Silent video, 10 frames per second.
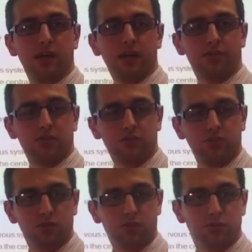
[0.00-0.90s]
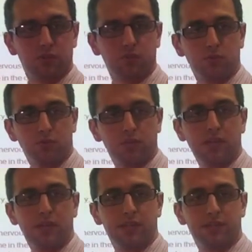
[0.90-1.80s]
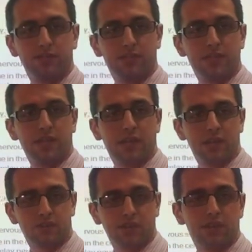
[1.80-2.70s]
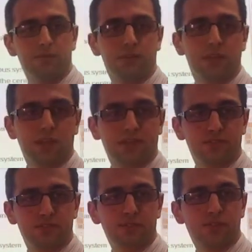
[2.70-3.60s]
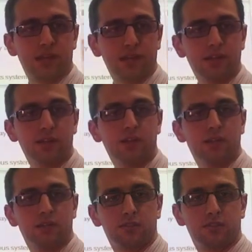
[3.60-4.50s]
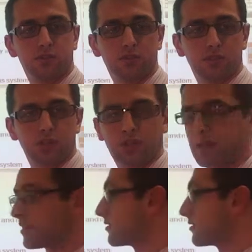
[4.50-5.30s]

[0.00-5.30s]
For those doing the triple award, there is the extra element that covers the brain that's important to look at.